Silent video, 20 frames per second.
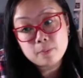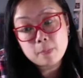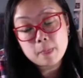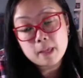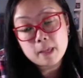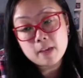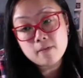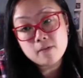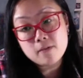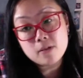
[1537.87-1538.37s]

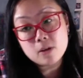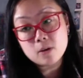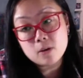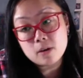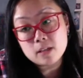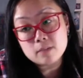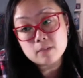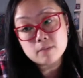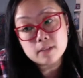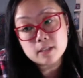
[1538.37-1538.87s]
Even though,
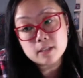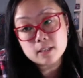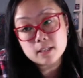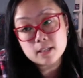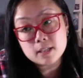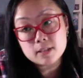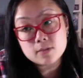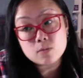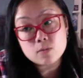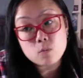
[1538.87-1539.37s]
as much as he
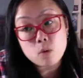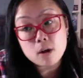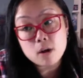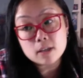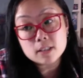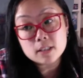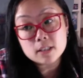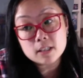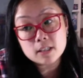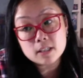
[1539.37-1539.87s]
doesn't want it,